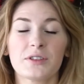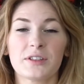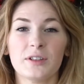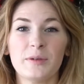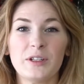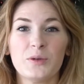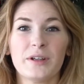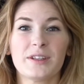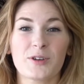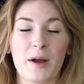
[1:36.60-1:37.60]
still be
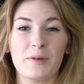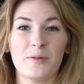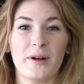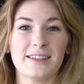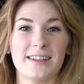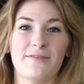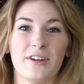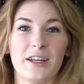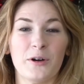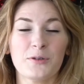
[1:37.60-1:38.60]
doing Scrappy Wednesday
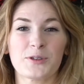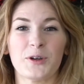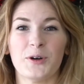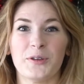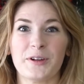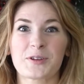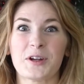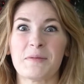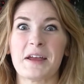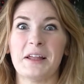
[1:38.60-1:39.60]
videos, so there's
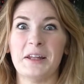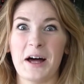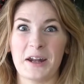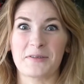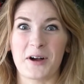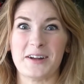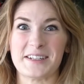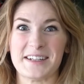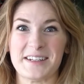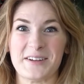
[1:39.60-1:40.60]
going to be a lot of
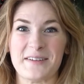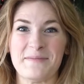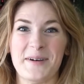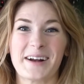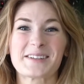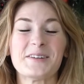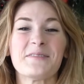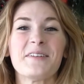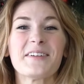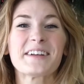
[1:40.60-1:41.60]
content in your inbox. So
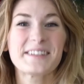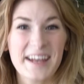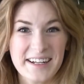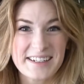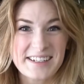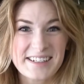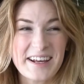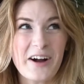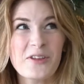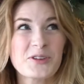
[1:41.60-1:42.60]
if you're excited to
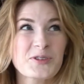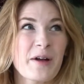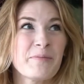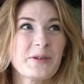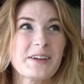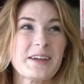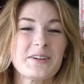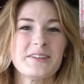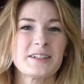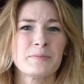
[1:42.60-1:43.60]
see all the scrapbooking
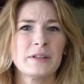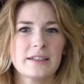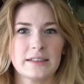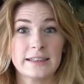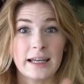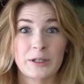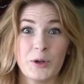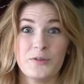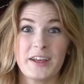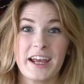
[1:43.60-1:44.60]
goodness, please click that
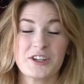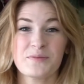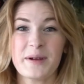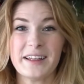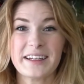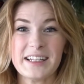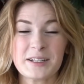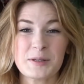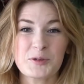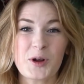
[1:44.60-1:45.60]
notification bell and click
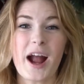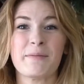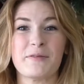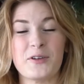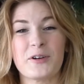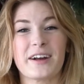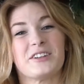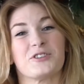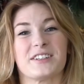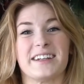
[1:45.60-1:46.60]
subscribe if you're
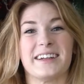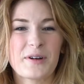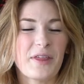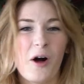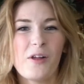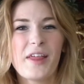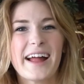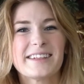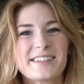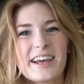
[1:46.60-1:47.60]
interested. With all
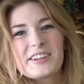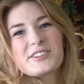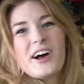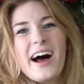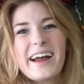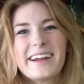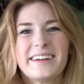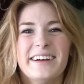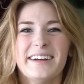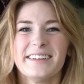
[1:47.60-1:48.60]
that set
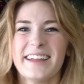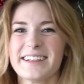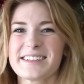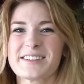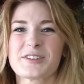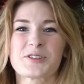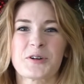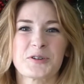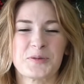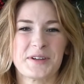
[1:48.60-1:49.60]
aside, let's
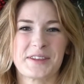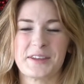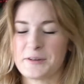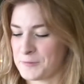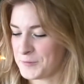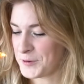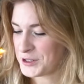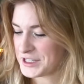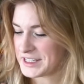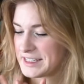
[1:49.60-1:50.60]
start with the
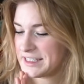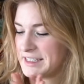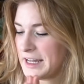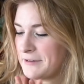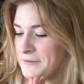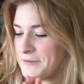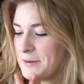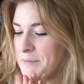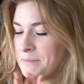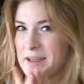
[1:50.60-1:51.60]
first stuff
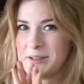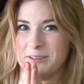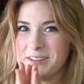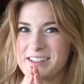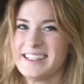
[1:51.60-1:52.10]
from Michael's.